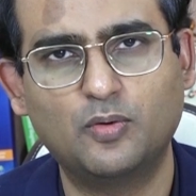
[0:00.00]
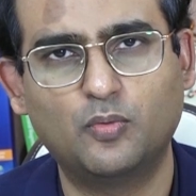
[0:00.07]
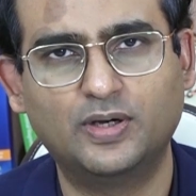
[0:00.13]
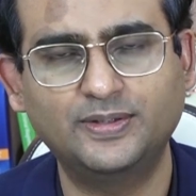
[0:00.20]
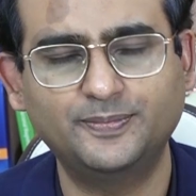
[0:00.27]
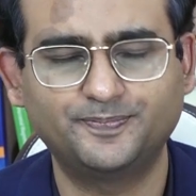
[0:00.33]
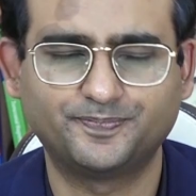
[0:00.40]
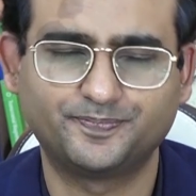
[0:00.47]
by
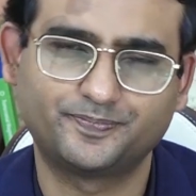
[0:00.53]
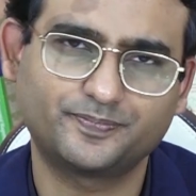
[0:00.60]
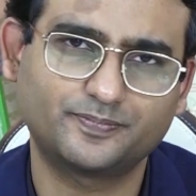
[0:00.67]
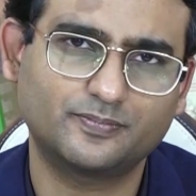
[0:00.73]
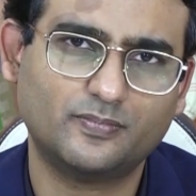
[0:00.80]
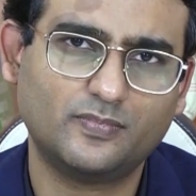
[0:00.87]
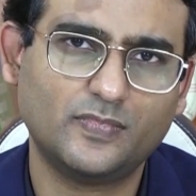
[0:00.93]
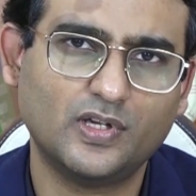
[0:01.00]
one.
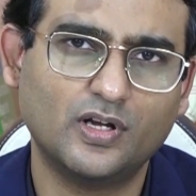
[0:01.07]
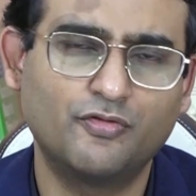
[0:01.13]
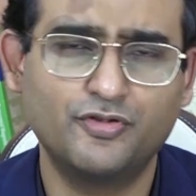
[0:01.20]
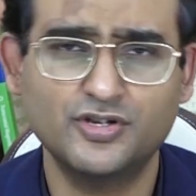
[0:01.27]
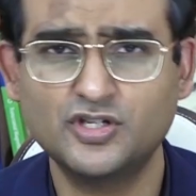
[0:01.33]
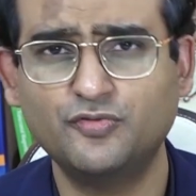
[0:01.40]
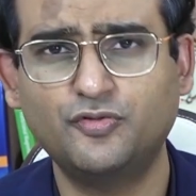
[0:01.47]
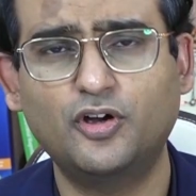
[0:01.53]

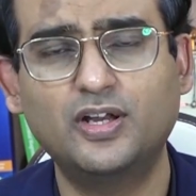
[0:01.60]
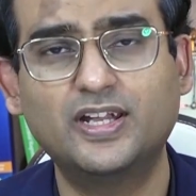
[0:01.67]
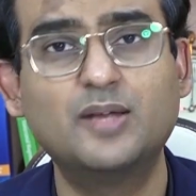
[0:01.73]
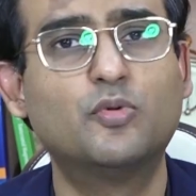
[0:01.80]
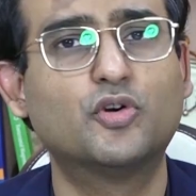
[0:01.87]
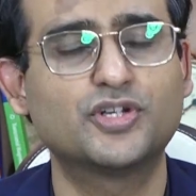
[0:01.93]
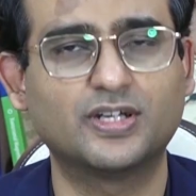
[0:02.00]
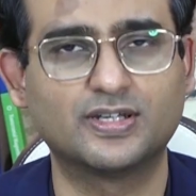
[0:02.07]
First of all,
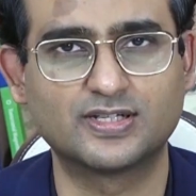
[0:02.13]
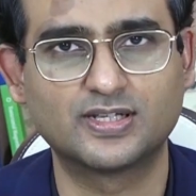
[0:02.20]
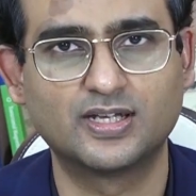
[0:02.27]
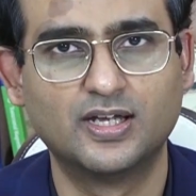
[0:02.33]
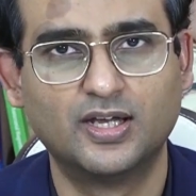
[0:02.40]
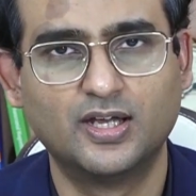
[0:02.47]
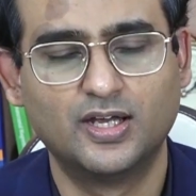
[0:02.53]
emotions.